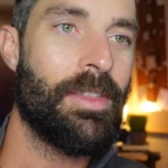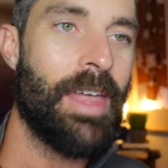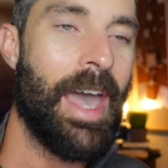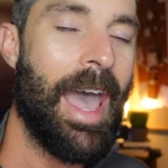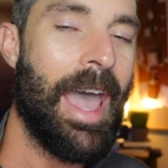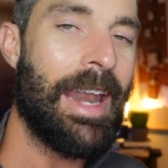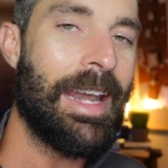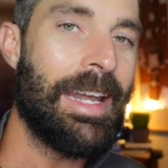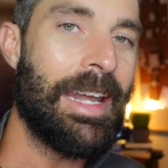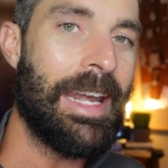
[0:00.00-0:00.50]

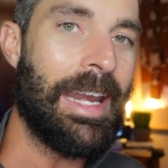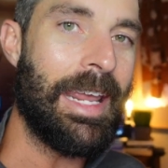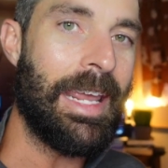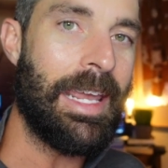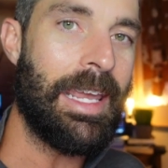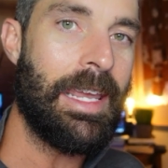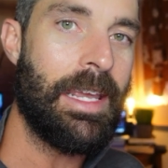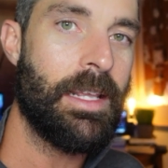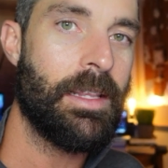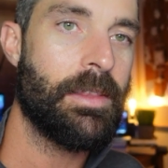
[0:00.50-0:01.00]
that
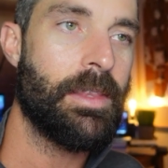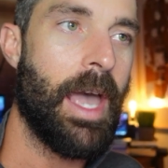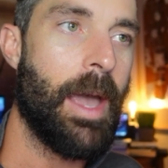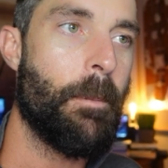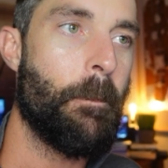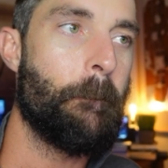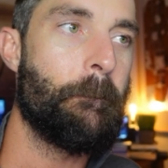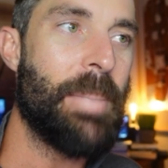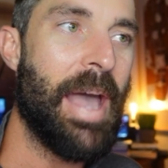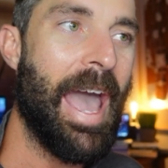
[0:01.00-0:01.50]
knee,
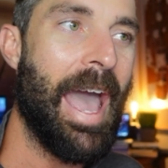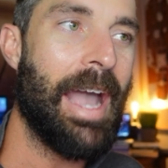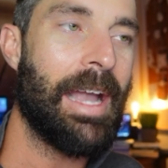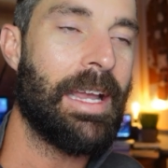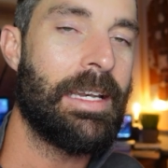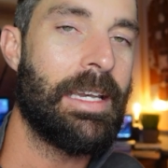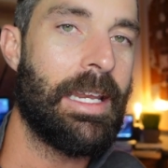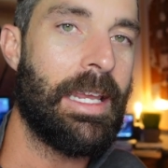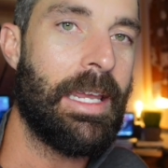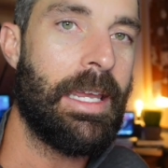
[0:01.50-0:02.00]
that
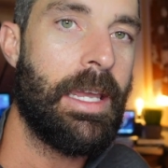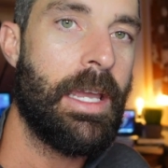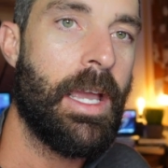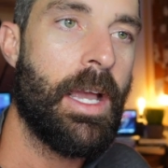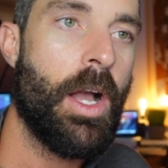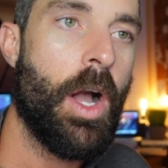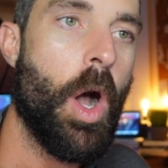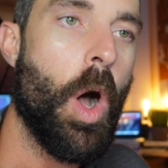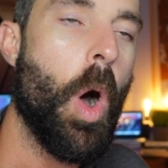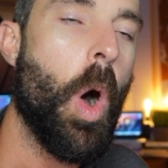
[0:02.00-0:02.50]
back knee,
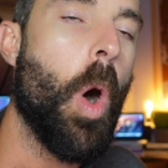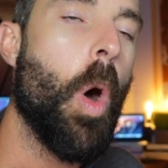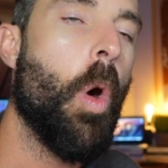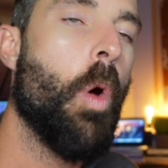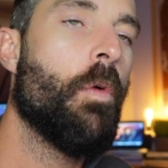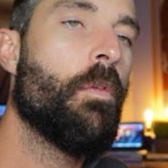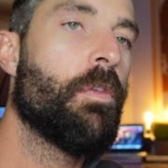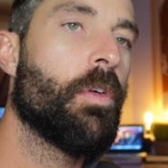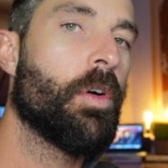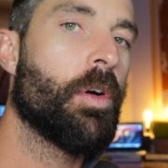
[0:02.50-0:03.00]

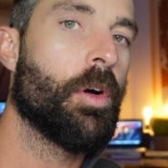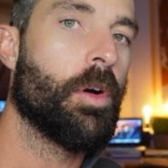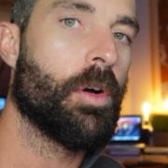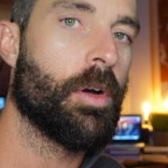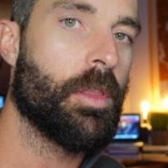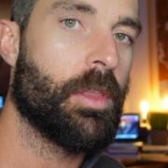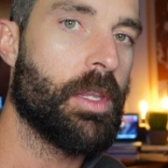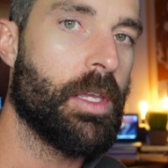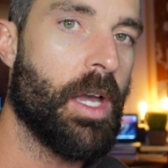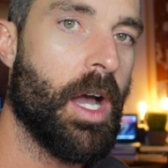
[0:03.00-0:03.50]

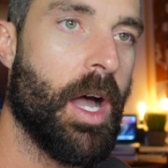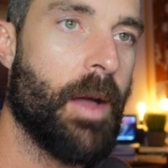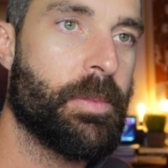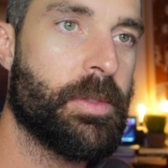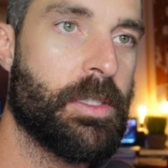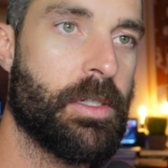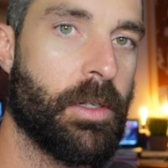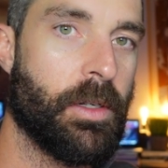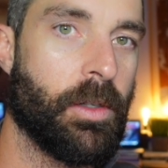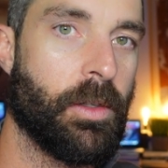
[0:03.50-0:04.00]
over the
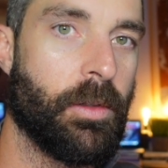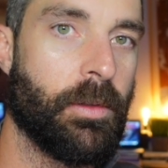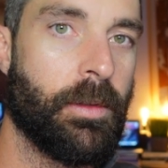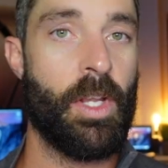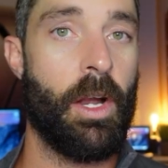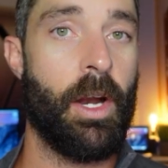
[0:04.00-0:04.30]
obstacle.